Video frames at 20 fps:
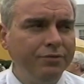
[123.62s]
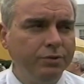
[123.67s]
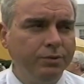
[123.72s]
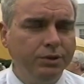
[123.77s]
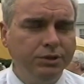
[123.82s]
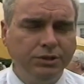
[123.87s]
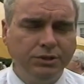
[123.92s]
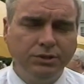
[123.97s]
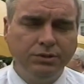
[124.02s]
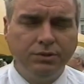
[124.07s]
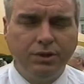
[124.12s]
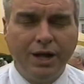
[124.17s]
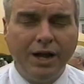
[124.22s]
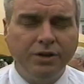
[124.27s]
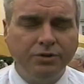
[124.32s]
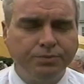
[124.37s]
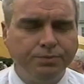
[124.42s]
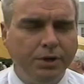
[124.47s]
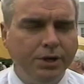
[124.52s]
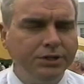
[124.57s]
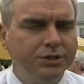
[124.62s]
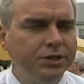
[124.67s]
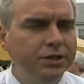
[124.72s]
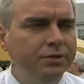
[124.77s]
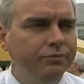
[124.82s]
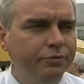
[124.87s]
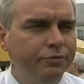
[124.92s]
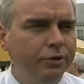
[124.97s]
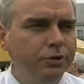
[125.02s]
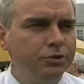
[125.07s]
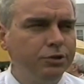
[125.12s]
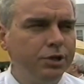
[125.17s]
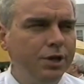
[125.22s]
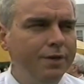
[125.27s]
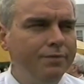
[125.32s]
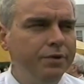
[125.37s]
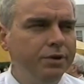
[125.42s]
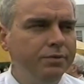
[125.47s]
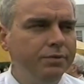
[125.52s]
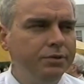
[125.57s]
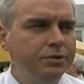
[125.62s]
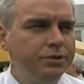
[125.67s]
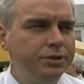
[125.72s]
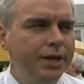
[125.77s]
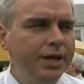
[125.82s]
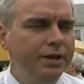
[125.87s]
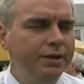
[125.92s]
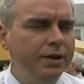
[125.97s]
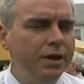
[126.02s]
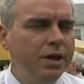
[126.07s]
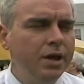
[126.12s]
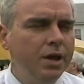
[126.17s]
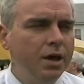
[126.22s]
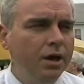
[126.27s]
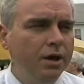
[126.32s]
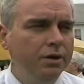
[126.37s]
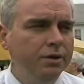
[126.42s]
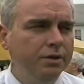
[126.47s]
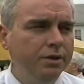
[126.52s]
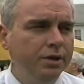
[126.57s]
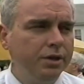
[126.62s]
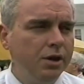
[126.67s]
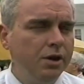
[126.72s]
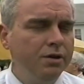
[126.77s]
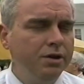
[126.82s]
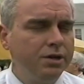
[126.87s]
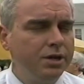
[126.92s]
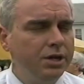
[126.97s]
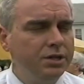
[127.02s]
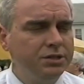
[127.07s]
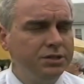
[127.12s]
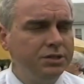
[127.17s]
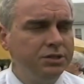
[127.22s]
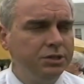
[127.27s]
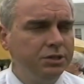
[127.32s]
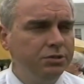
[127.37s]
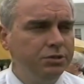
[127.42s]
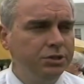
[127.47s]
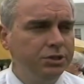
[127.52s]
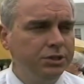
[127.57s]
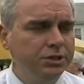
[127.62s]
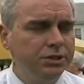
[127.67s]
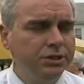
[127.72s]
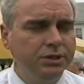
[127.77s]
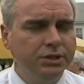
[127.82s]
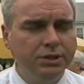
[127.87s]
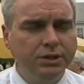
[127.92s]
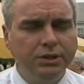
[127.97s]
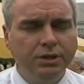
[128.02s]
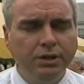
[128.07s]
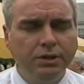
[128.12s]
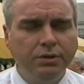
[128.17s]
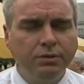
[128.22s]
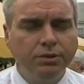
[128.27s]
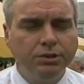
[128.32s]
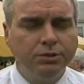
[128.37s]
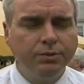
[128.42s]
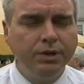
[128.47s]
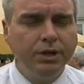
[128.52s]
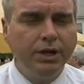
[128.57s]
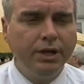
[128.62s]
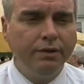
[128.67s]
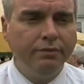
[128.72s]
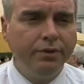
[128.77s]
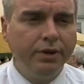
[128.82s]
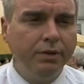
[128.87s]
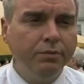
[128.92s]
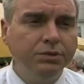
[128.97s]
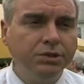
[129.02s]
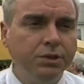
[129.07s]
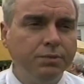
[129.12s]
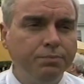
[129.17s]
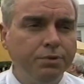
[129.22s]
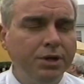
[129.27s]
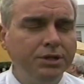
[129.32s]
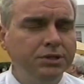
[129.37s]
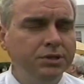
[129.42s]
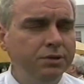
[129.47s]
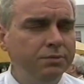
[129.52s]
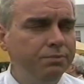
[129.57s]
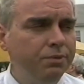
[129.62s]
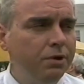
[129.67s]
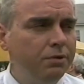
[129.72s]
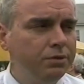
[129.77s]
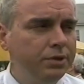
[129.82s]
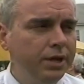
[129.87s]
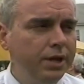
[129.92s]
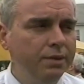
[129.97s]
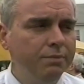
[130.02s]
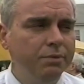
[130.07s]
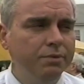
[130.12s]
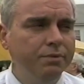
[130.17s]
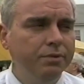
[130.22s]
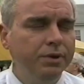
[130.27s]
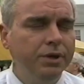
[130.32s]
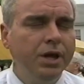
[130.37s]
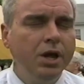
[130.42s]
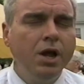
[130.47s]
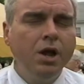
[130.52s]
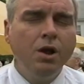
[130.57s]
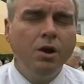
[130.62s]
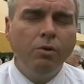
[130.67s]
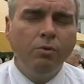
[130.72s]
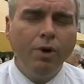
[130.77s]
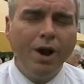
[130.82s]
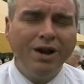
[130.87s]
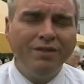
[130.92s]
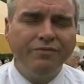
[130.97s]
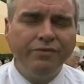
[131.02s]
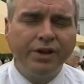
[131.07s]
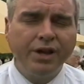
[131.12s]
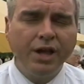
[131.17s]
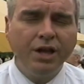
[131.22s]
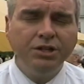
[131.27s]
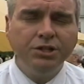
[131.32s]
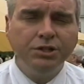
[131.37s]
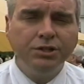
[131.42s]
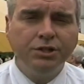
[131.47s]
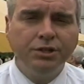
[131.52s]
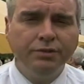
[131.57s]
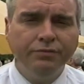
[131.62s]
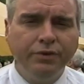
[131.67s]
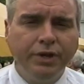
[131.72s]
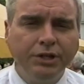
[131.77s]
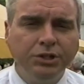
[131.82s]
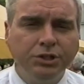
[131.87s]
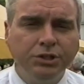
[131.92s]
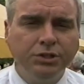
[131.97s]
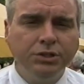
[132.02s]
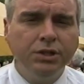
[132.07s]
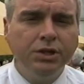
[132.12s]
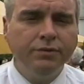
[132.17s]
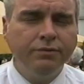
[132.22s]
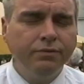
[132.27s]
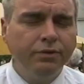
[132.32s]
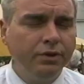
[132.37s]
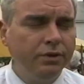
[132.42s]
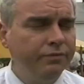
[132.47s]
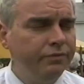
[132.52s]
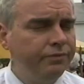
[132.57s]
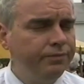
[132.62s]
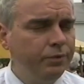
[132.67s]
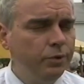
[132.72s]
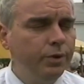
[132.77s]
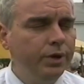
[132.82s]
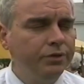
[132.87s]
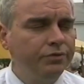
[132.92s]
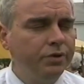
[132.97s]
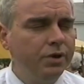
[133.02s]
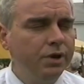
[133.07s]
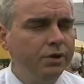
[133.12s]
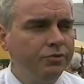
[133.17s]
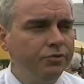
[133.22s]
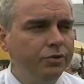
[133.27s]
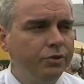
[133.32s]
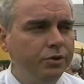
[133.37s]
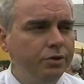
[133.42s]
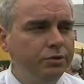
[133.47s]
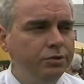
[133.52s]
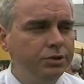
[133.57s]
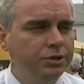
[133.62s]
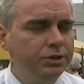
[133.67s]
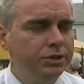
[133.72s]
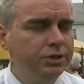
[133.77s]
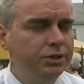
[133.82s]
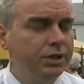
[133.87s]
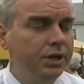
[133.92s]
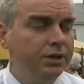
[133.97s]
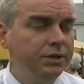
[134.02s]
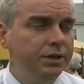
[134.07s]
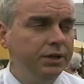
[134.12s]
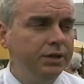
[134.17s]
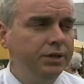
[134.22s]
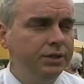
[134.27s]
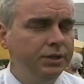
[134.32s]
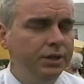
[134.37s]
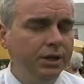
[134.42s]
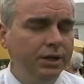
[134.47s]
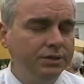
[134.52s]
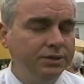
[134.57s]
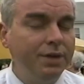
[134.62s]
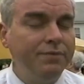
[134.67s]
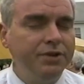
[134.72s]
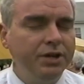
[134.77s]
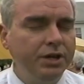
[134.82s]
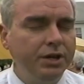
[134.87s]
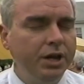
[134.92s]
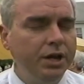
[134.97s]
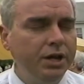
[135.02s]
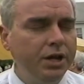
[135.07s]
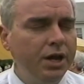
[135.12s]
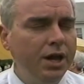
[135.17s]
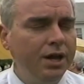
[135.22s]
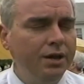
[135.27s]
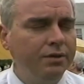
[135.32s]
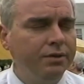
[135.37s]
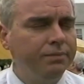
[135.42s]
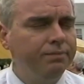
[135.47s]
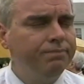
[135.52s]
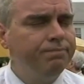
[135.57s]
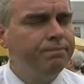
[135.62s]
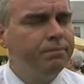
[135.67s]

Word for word: afterwards. Last president, first governor of the state under the current Constitution under which we live. He was the president pro tem of the ratification convention for the U.S. Constitution in 1788.